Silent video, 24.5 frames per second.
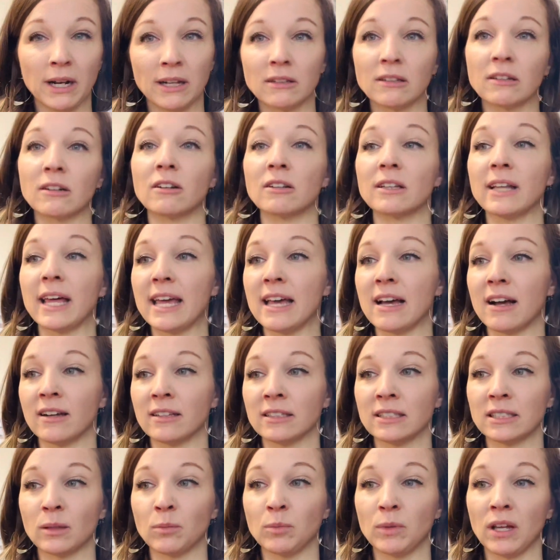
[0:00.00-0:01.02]
a little late
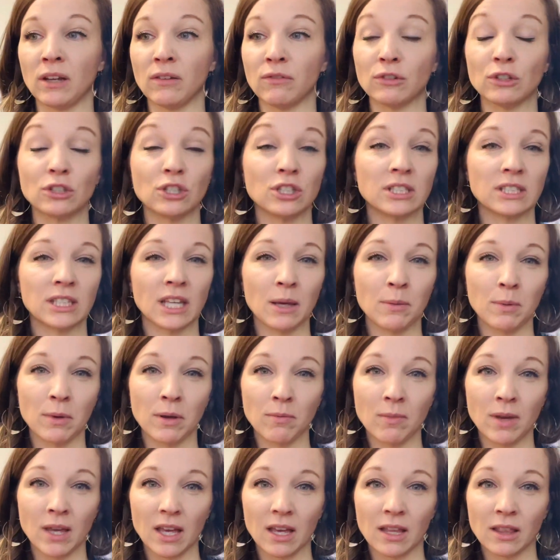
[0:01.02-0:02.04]
on something for just keeping
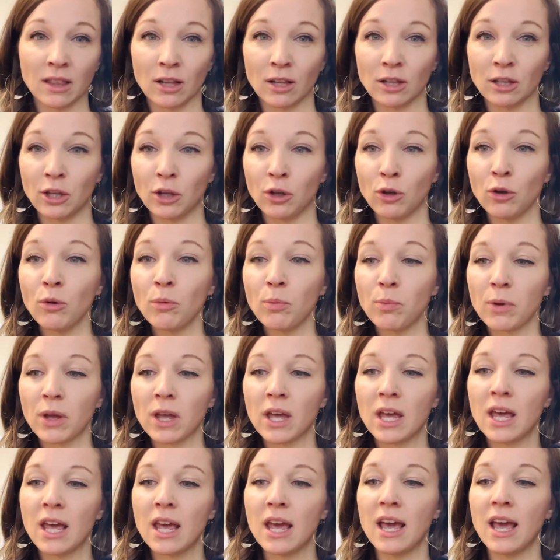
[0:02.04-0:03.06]
me in the loop.
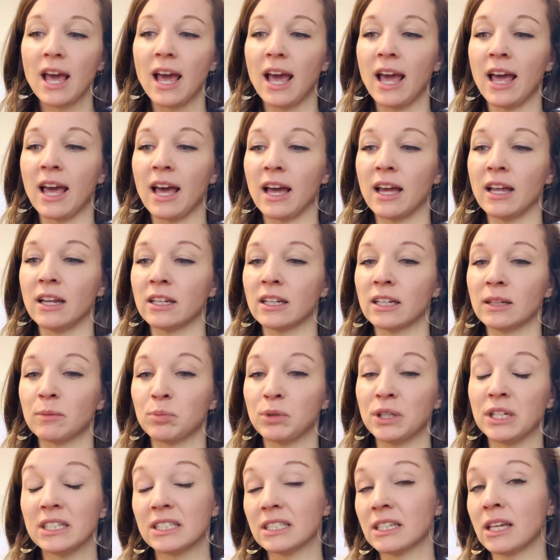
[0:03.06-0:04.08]
And
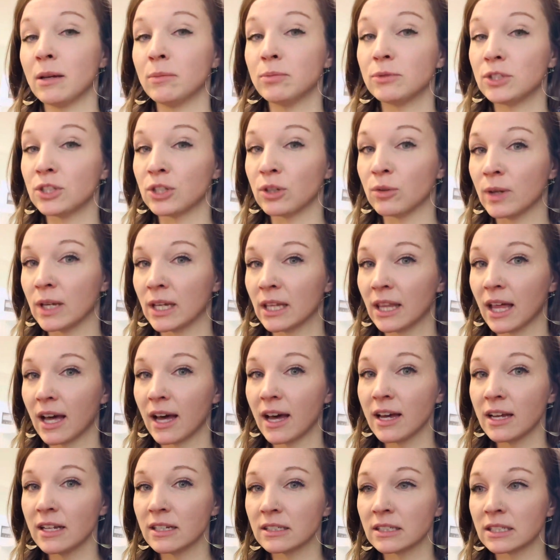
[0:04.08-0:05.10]
please keep doing
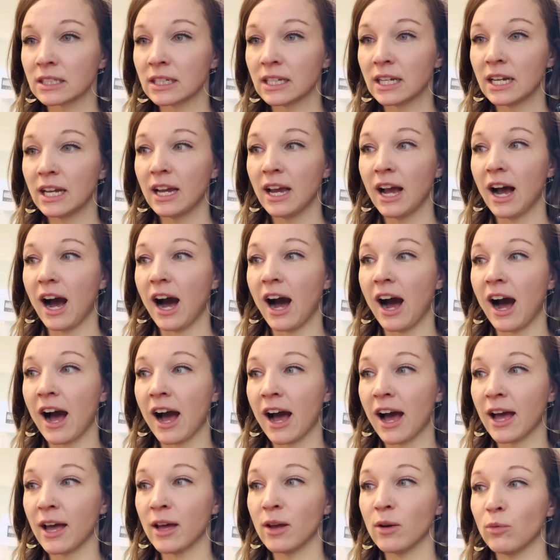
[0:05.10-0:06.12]
that.
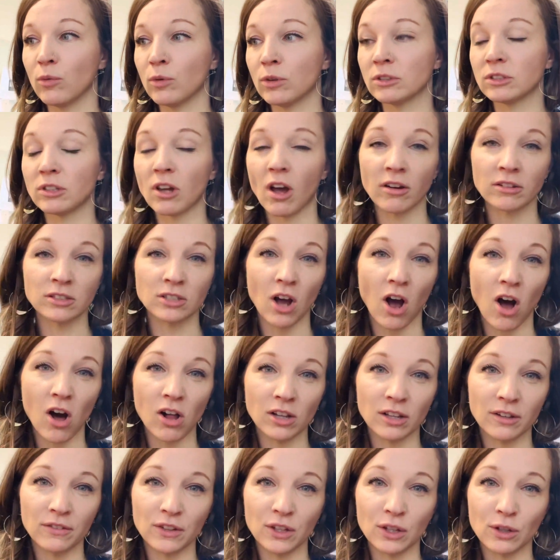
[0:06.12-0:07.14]
I will talk to
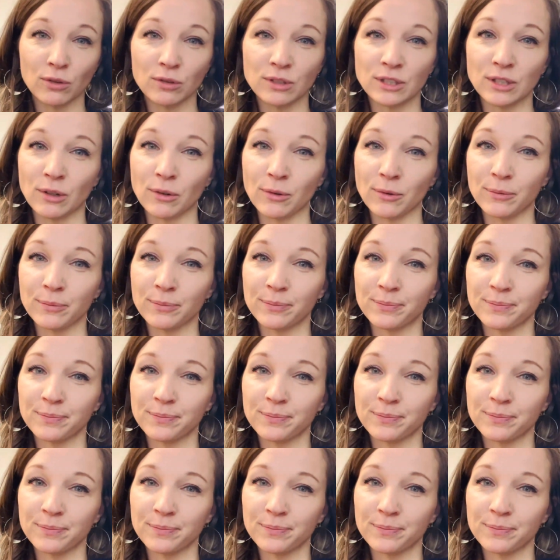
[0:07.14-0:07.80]
all of you soon.